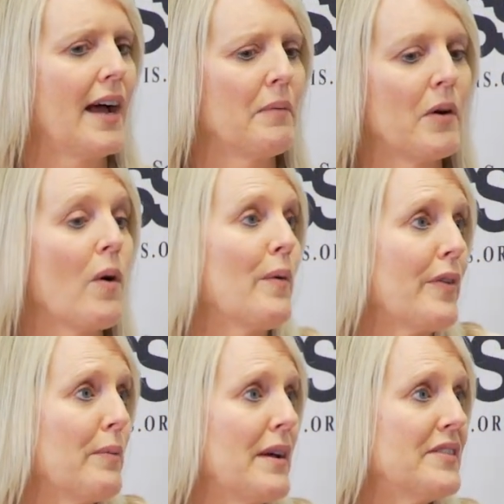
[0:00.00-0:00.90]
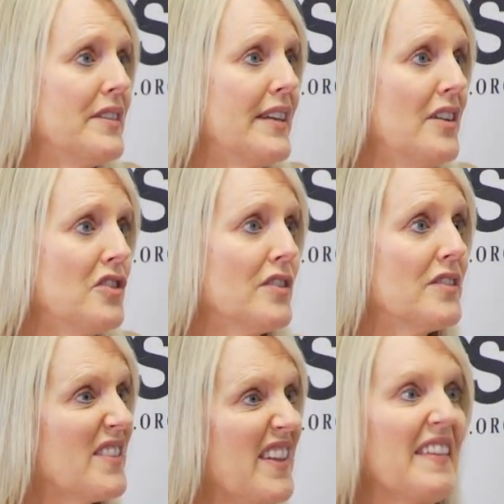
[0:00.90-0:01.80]
We go out with our best
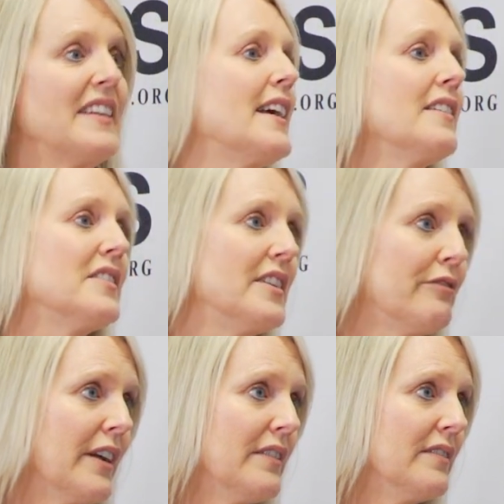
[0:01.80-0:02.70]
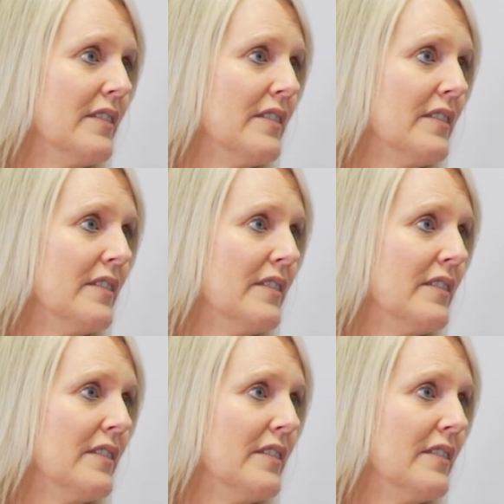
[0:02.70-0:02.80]
intentions, and then they tell us different.